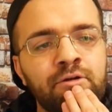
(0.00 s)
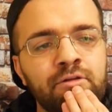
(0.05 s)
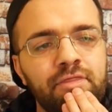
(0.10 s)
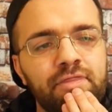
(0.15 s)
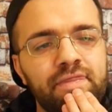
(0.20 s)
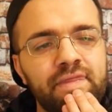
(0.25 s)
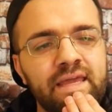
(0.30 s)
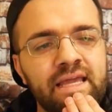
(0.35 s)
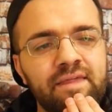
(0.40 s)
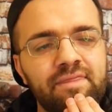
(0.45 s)

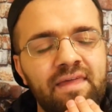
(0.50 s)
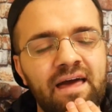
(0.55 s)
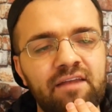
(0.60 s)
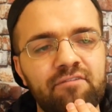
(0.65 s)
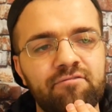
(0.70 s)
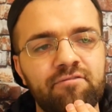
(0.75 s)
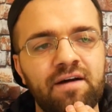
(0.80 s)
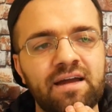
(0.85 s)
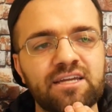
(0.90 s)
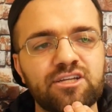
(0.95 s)
think
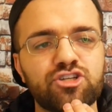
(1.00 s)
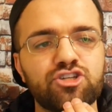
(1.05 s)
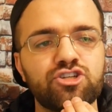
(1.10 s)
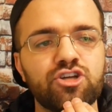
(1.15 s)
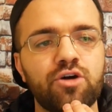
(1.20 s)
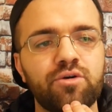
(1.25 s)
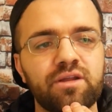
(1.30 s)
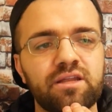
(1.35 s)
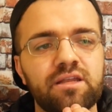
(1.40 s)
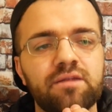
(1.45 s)
that fight
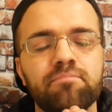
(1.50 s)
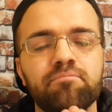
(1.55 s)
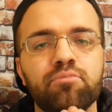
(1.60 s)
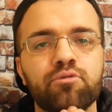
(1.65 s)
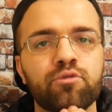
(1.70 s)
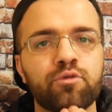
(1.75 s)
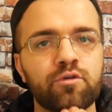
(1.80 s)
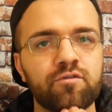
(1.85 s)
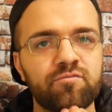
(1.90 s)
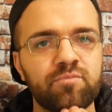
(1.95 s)
showed an
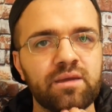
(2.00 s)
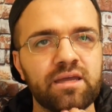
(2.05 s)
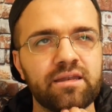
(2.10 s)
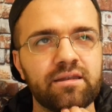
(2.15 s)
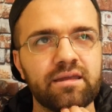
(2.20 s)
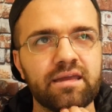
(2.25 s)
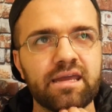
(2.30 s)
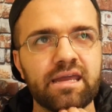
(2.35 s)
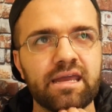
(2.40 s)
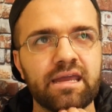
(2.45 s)

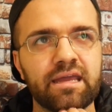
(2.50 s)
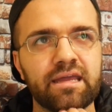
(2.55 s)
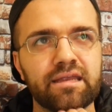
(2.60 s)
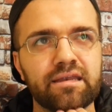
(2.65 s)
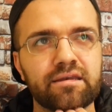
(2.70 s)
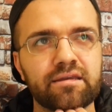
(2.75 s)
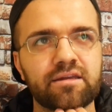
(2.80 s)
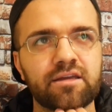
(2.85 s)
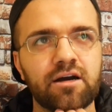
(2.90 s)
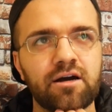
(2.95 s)
improvement
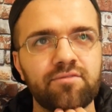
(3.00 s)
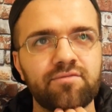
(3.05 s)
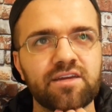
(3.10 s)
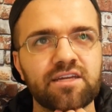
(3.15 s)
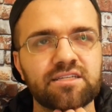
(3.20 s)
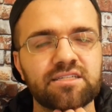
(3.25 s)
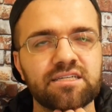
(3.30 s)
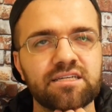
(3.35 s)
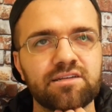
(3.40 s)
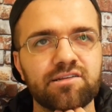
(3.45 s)
in
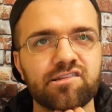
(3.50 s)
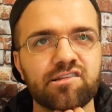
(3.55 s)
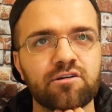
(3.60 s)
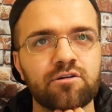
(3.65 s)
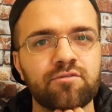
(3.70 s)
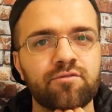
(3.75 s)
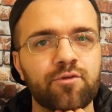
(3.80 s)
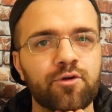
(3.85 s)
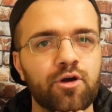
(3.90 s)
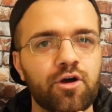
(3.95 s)
Covington's
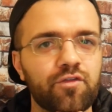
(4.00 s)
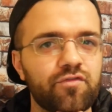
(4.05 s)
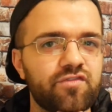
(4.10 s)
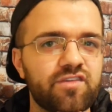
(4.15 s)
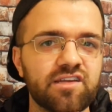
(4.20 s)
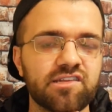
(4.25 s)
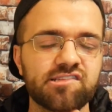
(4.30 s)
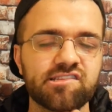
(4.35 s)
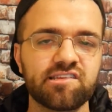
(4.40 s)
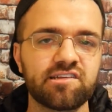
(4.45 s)
overall
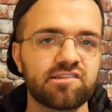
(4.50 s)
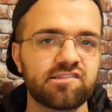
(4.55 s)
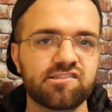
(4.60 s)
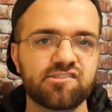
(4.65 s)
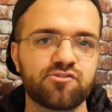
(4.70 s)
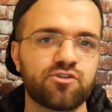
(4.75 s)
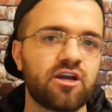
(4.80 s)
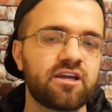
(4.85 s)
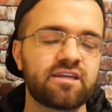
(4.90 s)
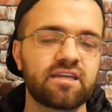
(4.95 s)
distance
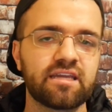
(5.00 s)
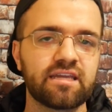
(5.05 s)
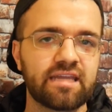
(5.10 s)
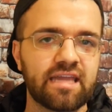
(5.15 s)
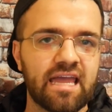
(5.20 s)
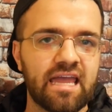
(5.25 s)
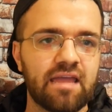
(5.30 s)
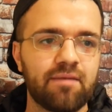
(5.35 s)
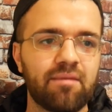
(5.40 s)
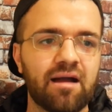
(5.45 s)
striking
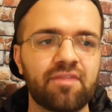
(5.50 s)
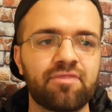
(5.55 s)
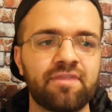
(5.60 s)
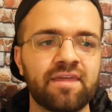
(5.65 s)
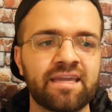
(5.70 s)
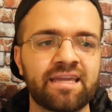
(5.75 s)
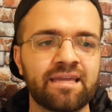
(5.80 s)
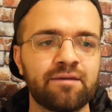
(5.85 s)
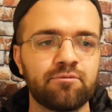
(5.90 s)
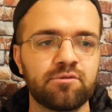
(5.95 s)
game. I
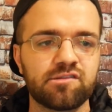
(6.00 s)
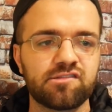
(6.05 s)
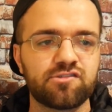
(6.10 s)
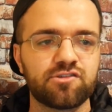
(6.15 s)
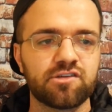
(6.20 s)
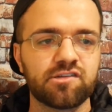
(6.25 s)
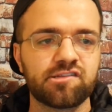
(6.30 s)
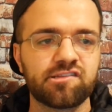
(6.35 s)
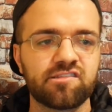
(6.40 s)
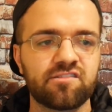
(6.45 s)
think
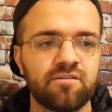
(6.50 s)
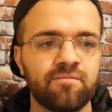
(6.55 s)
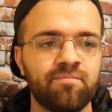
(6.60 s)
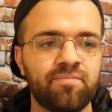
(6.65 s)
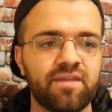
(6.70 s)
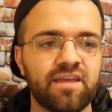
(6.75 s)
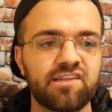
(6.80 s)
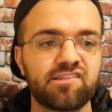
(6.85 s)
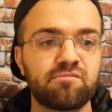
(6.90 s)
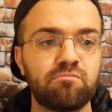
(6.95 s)

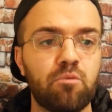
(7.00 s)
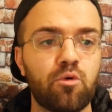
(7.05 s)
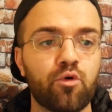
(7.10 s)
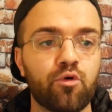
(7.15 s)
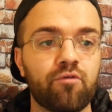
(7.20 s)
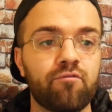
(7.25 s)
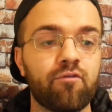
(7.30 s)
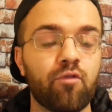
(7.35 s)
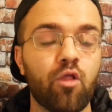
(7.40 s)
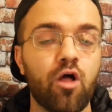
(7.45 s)
it's
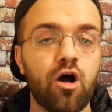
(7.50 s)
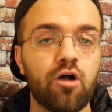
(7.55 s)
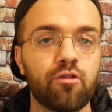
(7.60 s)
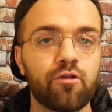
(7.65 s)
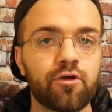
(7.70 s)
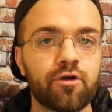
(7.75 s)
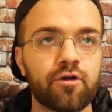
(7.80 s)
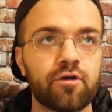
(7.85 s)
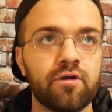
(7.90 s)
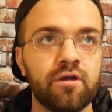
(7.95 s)
more of
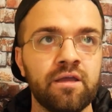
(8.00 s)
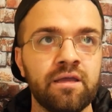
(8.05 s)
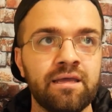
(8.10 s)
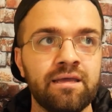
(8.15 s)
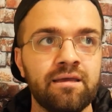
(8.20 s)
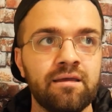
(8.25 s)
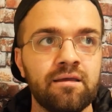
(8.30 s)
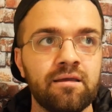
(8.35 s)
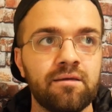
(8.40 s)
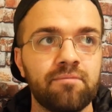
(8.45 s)
Lawler
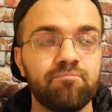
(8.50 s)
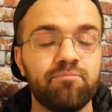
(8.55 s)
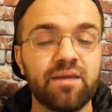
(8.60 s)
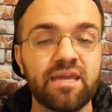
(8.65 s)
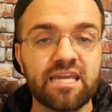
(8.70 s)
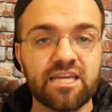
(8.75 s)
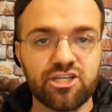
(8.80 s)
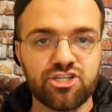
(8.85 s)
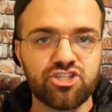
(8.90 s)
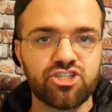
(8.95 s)

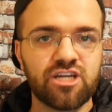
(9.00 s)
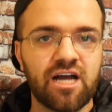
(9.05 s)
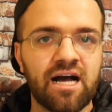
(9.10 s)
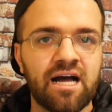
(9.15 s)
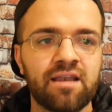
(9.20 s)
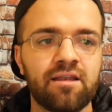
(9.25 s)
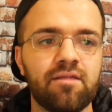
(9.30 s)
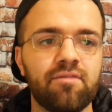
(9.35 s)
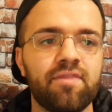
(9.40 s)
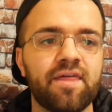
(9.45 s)
being
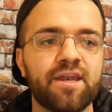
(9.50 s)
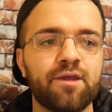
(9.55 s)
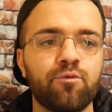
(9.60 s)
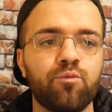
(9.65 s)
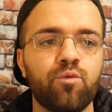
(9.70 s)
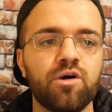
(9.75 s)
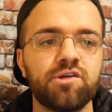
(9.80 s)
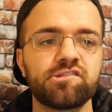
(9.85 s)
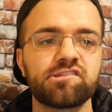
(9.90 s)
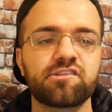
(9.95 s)
shot than it
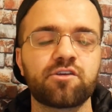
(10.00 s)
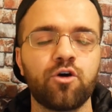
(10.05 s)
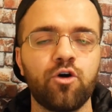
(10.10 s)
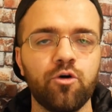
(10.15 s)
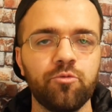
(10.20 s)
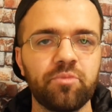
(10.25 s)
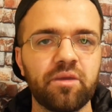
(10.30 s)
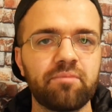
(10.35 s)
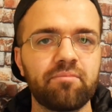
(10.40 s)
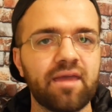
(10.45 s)
was
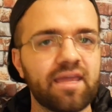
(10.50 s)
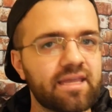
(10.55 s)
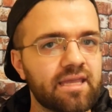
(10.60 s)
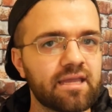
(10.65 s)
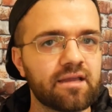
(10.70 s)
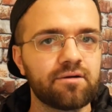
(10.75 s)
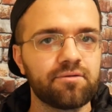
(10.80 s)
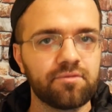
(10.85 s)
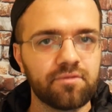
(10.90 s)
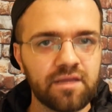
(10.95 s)
Colby
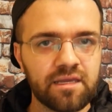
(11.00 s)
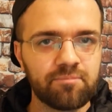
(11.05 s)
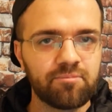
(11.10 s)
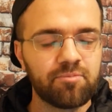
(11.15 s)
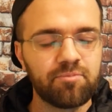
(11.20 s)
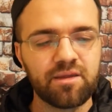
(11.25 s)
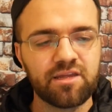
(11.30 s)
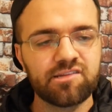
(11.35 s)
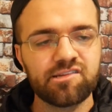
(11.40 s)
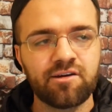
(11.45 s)
making a
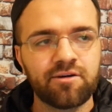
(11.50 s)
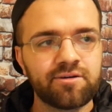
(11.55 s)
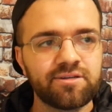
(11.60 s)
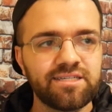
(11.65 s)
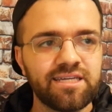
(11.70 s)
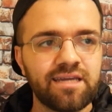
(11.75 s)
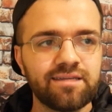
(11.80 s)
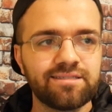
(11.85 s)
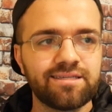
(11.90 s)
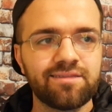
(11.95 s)
leap, because
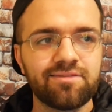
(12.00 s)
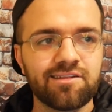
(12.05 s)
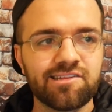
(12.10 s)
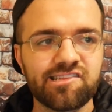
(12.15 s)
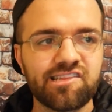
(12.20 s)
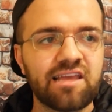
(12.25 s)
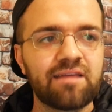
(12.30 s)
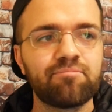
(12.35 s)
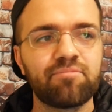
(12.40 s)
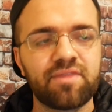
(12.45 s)
RDA did the
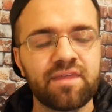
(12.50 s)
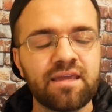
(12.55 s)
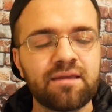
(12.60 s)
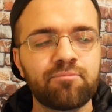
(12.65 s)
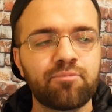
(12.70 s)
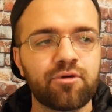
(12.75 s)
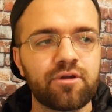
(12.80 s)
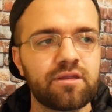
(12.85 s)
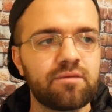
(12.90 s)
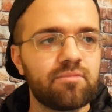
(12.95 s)
same thing
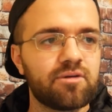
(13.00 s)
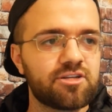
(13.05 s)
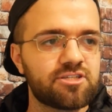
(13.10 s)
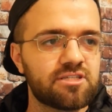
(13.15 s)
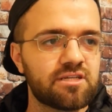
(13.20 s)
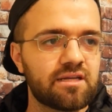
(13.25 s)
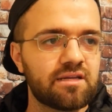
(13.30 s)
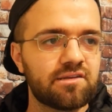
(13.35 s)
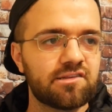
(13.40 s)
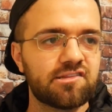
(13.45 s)
pretty
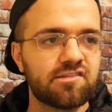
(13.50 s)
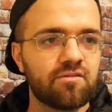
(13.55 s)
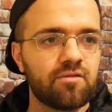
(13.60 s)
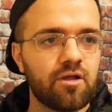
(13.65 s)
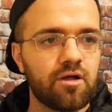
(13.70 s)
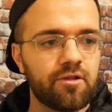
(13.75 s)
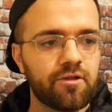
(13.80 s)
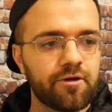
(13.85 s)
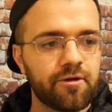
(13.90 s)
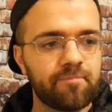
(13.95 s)
much against
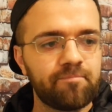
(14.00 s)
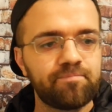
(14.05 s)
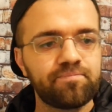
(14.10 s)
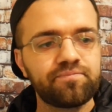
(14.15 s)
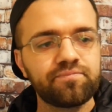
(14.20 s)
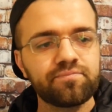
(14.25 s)
Lawler.